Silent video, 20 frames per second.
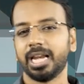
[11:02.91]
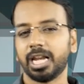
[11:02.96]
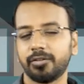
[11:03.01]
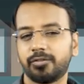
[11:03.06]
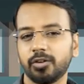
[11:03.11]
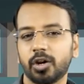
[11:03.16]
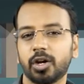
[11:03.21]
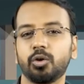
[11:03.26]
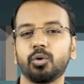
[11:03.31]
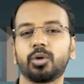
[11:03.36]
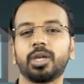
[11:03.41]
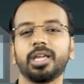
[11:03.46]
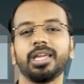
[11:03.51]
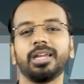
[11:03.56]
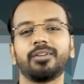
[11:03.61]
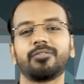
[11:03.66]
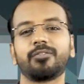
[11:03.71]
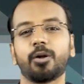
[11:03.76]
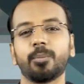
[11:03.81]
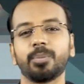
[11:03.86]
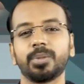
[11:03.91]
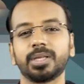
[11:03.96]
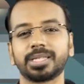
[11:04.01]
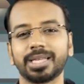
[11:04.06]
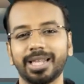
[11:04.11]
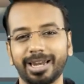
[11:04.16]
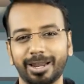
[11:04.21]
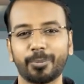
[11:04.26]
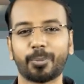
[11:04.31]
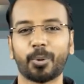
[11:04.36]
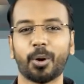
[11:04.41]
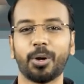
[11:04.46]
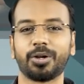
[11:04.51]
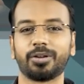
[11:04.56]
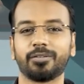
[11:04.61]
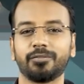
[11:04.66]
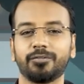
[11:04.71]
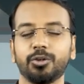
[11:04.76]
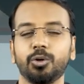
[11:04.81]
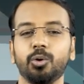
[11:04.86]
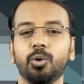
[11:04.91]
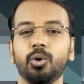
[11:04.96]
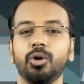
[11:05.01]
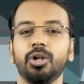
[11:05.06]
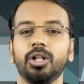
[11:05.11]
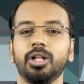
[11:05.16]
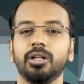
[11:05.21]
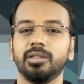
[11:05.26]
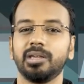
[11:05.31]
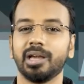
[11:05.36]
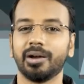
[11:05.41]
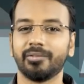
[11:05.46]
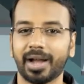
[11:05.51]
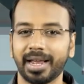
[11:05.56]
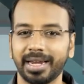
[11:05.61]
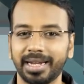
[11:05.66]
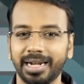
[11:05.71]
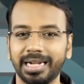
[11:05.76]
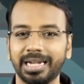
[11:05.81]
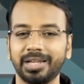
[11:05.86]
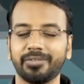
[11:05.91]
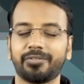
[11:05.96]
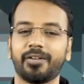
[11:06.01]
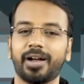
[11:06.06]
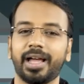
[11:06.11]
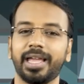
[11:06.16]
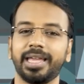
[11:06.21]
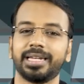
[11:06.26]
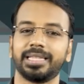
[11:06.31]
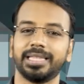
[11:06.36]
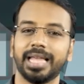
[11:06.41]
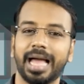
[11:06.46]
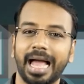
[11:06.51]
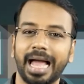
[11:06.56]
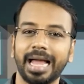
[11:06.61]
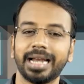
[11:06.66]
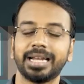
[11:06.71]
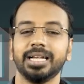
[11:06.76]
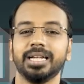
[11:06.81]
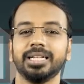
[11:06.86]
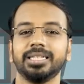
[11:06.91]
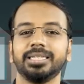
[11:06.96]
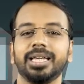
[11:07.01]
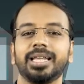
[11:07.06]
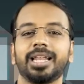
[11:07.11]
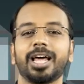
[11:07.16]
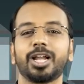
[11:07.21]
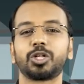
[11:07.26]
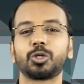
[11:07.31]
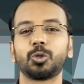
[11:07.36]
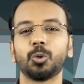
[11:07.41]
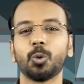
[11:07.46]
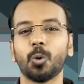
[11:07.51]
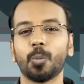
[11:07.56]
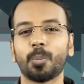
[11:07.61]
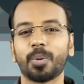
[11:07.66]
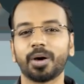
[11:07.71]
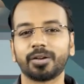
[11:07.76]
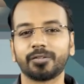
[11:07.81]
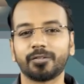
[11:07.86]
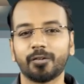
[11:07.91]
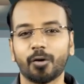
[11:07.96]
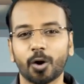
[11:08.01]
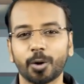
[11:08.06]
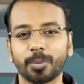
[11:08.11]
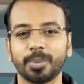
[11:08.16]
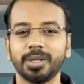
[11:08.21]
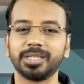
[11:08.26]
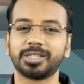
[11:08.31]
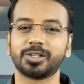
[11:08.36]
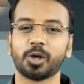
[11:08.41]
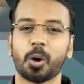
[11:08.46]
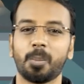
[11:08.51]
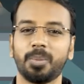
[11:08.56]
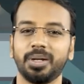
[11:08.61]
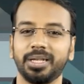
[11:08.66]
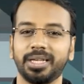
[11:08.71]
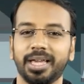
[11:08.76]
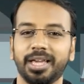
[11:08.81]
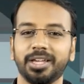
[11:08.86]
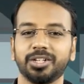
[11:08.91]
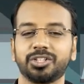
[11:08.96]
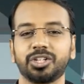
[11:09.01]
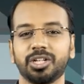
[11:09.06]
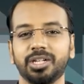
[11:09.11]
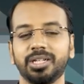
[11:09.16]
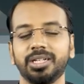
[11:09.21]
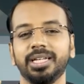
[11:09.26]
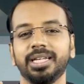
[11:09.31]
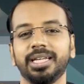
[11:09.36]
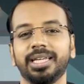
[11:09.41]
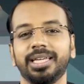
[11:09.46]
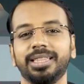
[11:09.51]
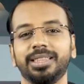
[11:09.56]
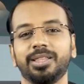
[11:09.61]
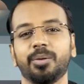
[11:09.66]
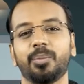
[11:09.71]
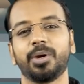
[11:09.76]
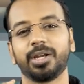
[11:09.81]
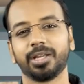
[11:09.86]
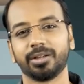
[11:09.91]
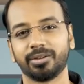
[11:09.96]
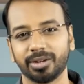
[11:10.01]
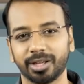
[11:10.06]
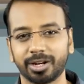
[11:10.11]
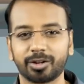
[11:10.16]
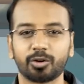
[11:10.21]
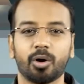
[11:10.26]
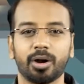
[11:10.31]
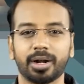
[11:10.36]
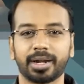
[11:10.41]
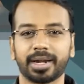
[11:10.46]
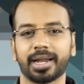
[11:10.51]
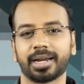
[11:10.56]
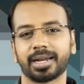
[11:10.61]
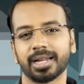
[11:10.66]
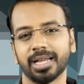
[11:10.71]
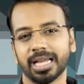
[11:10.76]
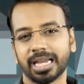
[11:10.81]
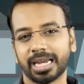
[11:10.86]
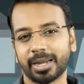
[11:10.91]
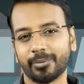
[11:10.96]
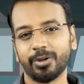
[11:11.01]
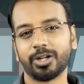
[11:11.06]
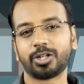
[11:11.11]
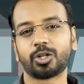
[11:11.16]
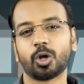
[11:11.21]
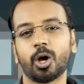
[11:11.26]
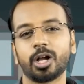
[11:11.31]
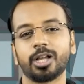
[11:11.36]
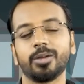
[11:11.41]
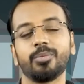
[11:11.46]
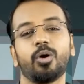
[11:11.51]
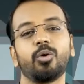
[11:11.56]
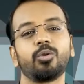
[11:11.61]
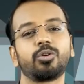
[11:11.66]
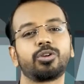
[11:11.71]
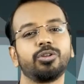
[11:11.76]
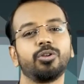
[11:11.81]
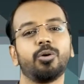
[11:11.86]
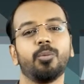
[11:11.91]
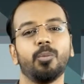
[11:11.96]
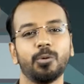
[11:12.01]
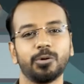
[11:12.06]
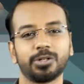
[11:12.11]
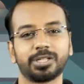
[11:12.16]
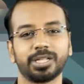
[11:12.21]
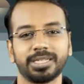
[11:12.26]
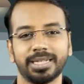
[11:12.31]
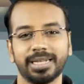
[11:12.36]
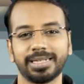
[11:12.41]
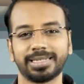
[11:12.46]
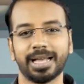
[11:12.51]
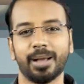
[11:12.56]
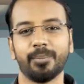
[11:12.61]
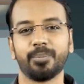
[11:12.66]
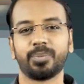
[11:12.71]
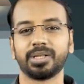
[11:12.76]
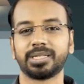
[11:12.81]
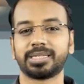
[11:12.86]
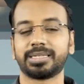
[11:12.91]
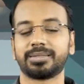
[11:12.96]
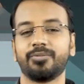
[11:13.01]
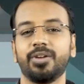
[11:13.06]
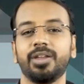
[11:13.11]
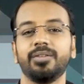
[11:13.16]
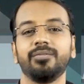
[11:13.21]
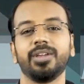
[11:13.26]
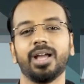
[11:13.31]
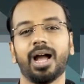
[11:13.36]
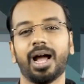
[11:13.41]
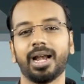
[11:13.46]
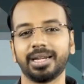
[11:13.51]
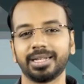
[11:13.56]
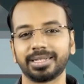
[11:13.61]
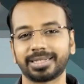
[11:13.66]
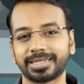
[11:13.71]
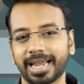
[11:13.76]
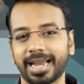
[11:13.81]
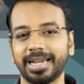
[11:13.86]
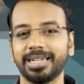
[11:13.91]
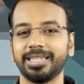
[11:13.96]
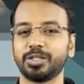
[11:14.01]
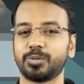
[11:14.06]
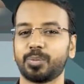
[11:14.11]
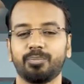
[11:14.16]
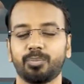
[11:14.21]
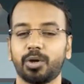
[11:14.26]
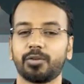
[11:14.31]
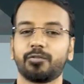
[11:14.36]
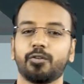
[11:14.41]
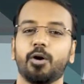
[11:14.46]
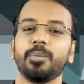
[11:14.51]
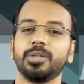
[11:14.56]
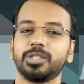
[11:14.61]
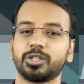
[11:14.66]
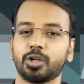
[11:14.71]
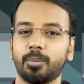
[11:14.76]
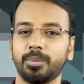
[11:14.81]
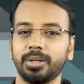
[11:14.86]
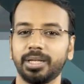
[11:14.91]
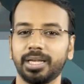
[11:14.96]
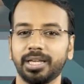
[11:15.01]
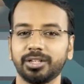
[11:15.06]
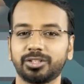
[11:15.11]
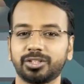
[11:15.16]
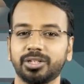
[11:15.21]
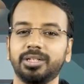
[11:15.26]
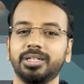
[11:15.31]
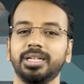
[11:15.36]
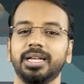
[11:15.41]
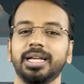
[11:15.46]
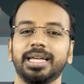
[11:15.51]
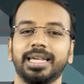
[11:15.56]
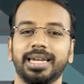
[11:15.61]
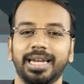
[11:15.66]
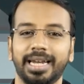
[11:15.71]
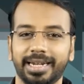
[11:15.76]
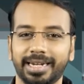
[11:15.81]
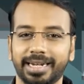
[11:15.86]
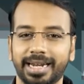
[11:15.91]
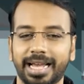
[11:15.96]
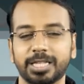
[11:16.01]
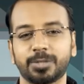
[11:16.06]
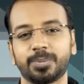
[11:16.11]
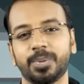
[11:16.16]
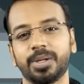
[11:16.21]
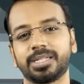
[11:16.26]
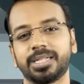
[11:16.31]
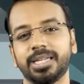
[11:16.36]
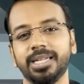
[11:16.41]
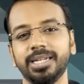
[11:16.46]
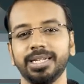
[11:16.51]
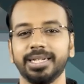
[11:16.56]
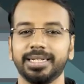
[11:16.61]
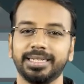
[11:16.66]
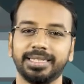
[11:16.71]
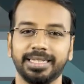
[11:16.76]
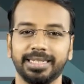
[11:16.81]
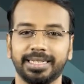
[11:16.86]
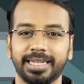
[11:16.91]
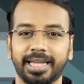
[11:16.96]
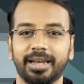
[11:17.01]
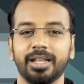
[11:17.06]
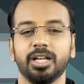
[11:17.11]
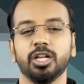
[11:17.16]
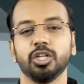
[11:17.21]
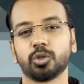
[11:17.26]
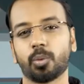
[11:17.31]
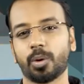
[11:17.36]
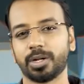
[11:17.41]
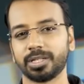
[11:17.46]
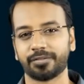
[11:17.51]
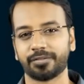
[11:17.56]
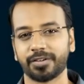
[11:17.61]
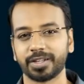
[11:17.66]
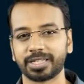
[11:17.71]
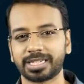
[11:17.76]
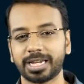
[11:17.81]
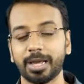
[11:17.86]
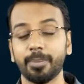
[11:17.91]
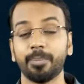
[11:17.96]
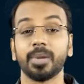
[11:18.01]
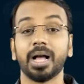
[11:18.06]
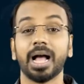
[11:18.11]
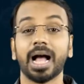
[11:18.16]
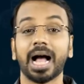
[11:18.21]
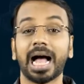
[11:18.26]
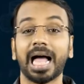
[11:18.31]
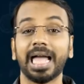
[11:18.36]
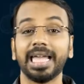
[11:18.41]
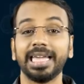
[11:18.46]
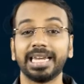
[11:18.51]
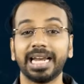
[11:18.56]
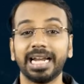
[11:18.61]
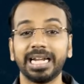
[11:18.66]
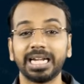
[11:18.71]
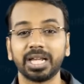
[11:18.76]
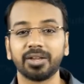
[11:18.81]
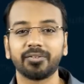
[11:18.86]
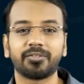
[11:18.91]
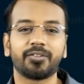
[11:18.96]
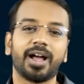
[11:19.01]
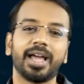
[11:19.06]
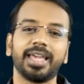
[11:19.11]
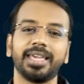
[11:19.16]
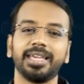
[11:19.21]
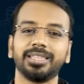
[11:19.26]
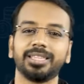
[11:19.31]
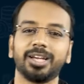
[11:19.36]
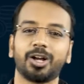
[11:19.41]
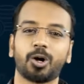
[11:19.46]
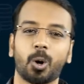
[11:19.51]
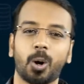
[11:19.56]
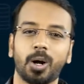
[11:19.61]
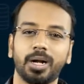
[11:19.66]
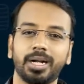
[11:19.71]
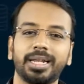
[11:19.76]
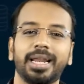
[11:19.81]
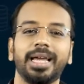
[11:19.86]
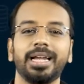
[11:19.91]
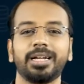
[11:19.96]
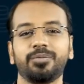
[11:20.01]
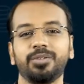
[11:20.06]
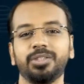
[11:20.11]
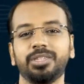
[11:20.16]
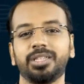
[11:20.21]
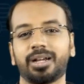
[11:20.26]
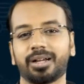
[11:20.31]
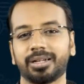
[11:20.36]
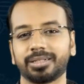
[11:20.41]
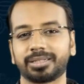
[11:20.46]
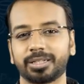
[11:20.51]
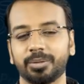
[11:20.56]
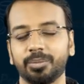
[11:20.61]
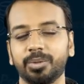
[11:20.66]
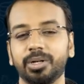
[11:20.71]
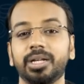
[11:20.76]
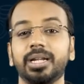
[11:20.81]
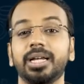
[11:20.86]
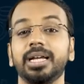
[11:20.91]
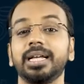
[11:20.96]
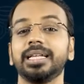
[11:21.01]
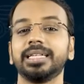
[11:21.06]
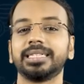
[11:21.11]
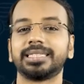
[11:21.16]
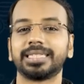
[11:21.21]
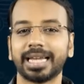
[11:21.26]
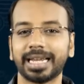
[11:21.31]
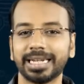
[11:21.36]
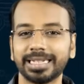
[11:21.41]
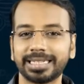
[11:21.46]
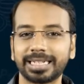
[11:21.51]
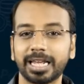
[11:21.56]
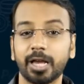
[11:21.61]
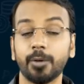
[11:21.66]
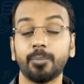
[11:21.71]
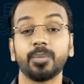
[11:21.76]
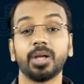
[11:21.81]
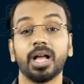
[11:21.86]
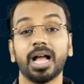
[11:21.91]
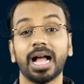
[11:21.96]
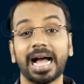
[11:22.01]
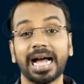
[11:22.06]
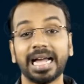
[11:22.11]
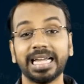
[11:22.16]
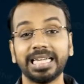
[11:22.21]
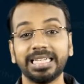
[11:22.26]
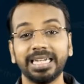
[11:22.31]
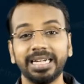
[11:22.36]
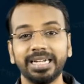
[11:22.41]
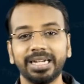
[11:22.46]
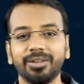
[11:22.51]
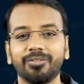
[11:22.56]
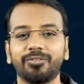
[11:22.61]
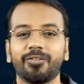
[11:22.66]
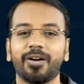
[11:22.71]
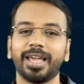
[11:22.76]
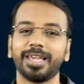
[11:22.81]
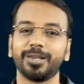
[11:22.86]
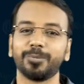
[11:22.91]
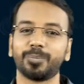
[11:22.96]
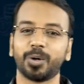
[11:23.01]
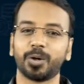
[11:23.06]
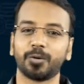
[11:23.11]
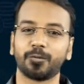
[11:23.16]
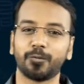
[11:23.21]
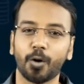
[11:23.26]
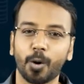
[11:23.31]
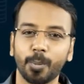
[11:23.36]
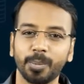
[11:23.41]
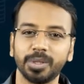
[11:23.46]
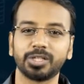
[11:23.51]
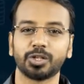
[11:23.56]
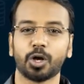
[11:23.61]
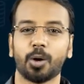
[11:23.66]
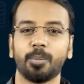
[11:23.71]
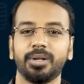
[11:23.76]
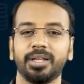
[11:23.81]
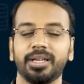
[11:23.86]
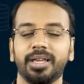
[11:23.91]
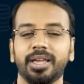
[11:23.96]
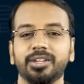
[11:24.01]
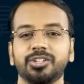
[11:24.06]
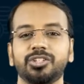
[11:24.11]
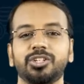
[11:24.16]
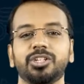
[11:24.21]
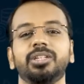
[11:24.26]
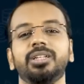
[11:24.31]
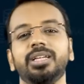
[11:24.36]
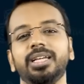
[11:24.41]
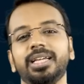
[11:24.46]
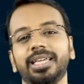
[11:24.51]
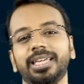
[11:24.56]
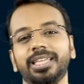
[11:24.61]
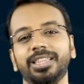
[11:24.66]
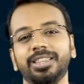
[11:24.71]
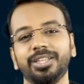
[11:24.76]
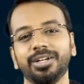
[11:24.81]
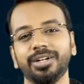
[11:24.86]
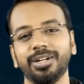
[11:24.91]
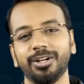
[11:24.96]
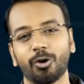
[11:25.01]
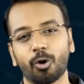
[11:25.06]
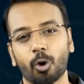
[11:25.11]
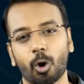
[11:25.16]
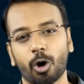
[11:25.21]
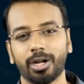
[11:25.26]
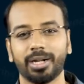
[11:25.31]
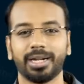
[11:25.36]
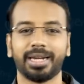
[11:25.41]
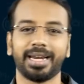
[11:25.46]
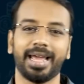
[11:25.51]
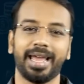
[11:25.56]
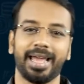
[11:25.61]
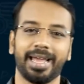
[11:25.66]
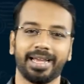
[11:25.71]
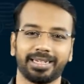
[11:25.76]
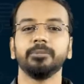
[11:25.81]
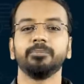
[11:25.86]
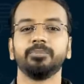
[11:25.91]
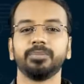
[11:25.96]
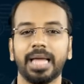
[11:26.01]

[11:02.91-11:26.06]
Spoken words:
Now, if you are looking it from the seller point of view, you have identified that there are two performance obligation in the particular contract. Now, we'll talk about, you know, more such examples when we understand these performance obligation related aspects in detail. So, first step? Identifying the contract with the customer. Second step, identifying performance obligation in the contract.